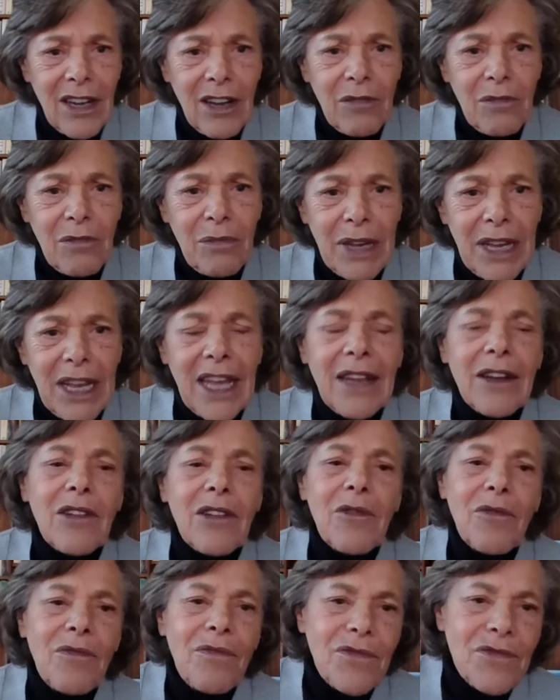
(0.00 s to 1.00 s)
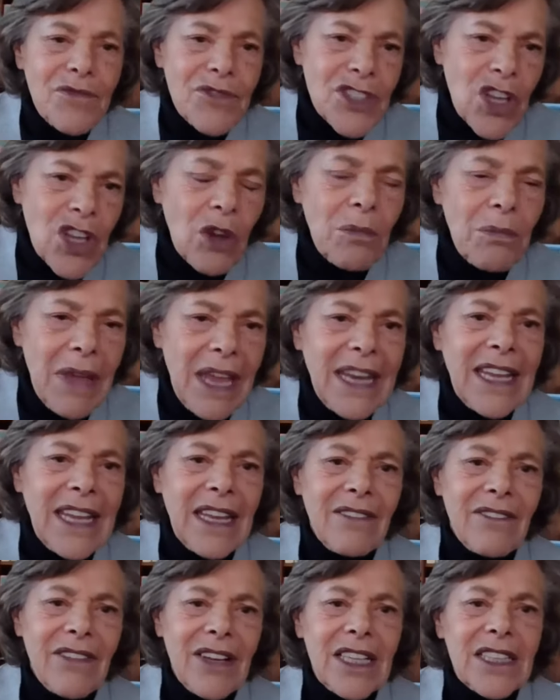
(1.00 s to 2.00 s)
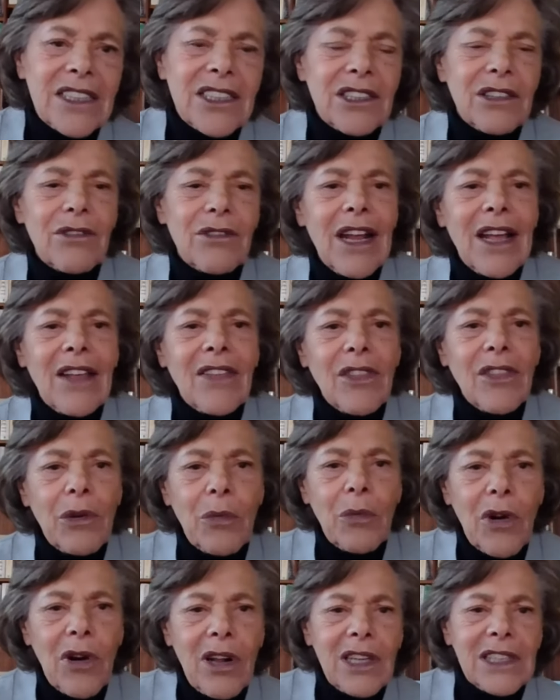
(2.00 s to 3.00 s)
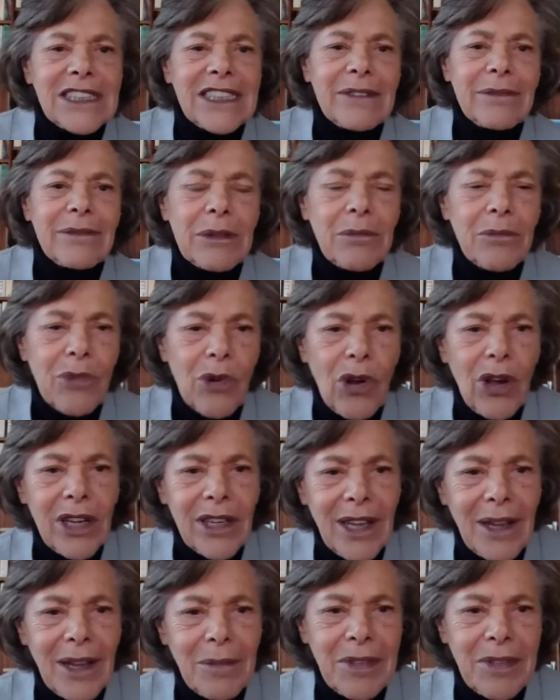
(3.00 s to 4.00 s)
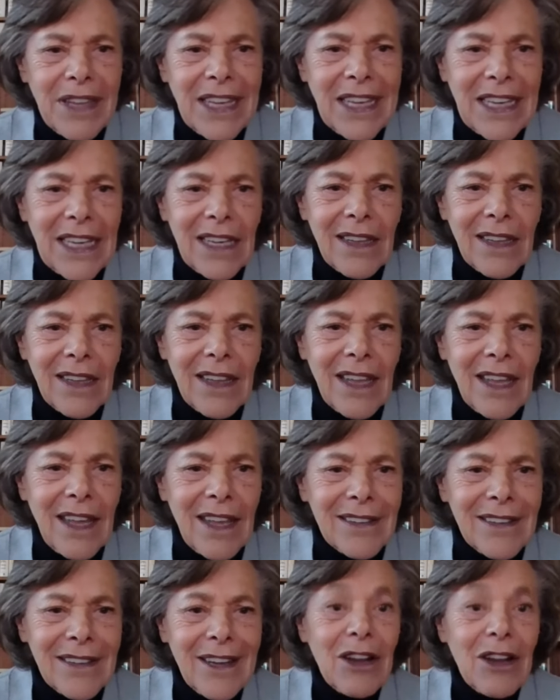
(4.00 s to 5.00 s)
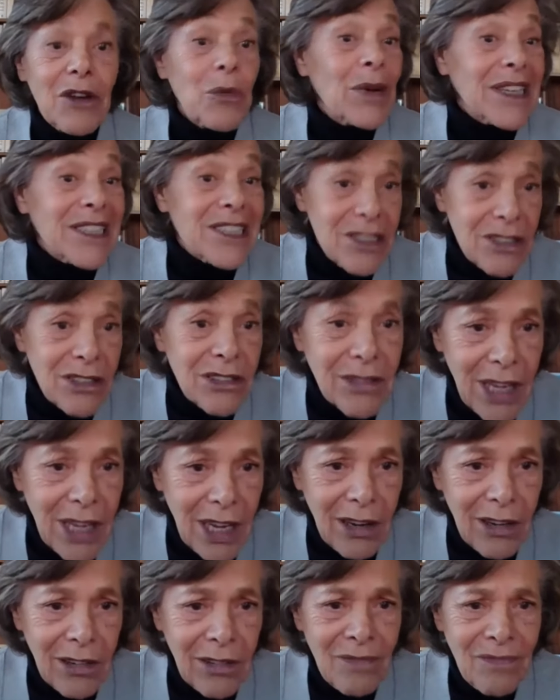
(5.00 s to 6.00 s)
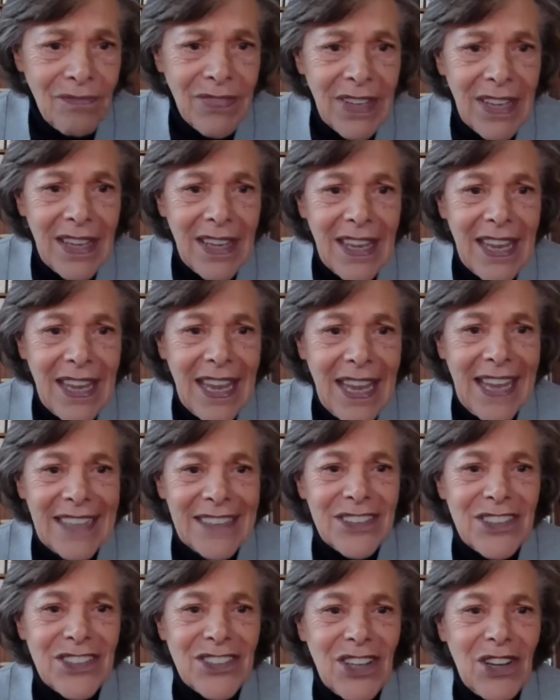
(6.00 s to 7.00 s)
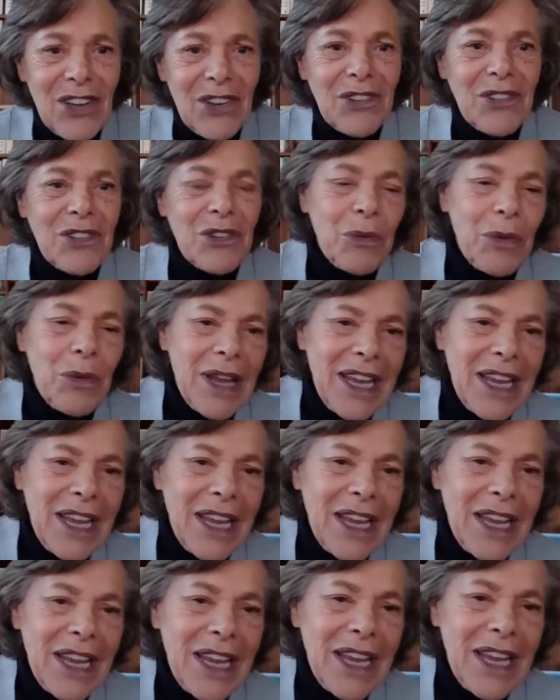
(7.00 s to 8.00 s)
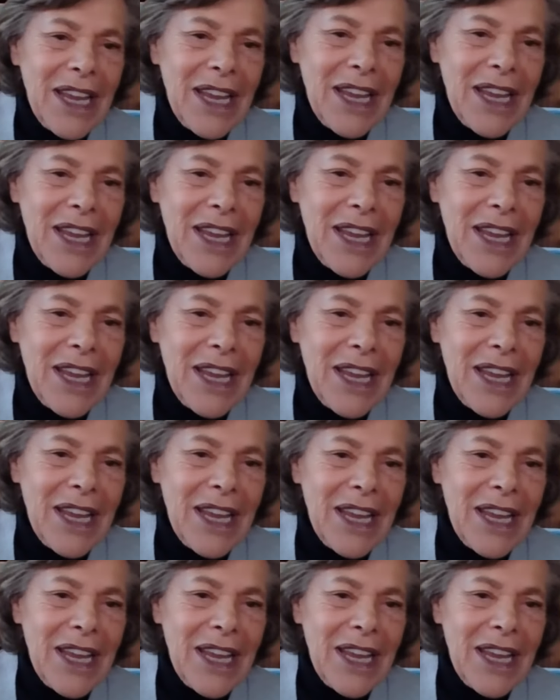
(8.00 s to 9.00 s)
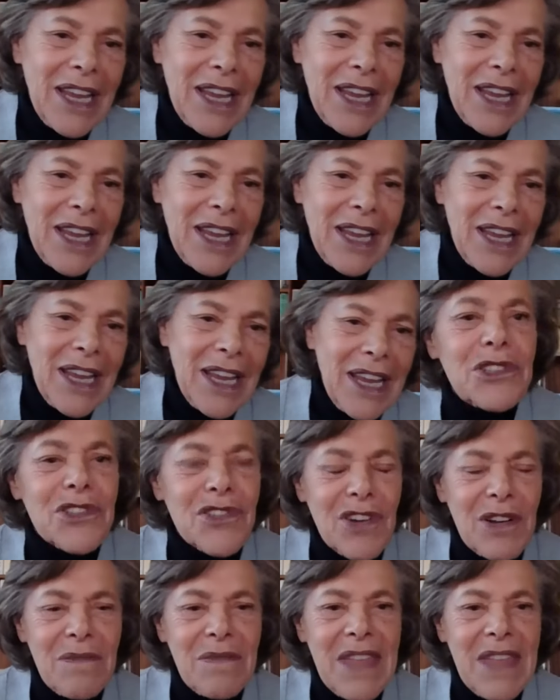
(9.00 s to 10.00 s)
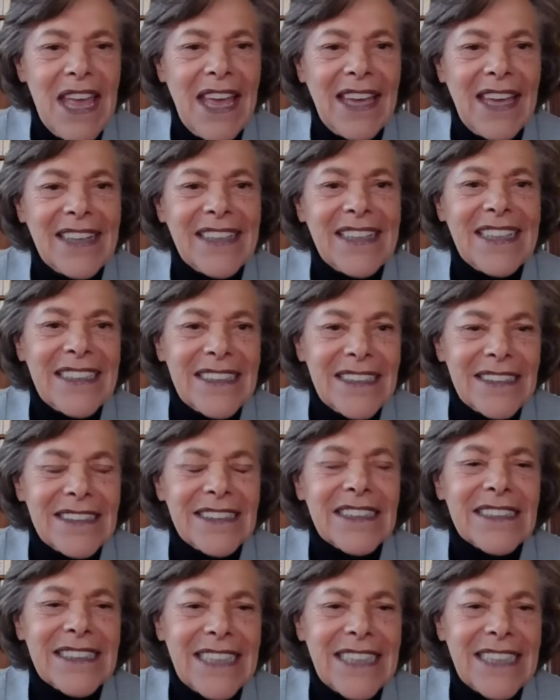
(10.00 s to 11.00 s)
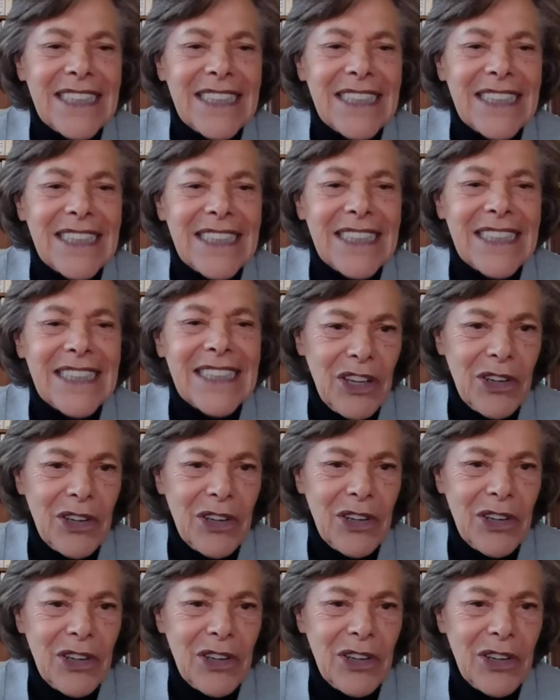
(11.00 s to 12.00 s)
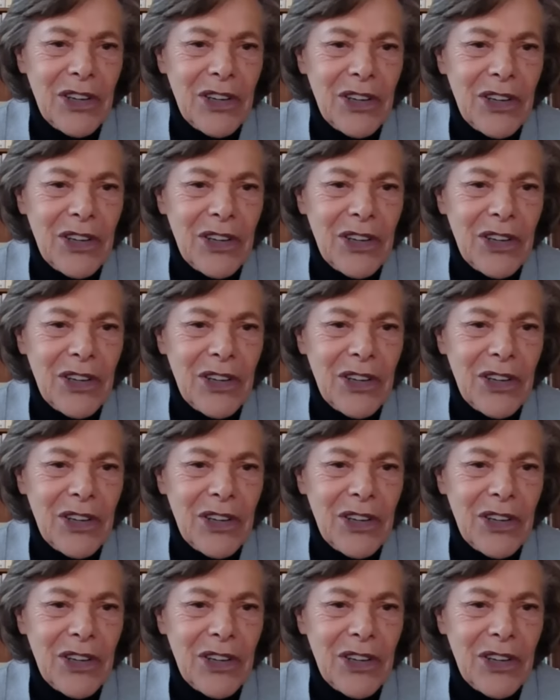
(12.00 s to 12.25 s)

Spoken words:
But so many of us around the world have been brought up thinking that we do know. And so the way shake us loose from that is this act of noticing.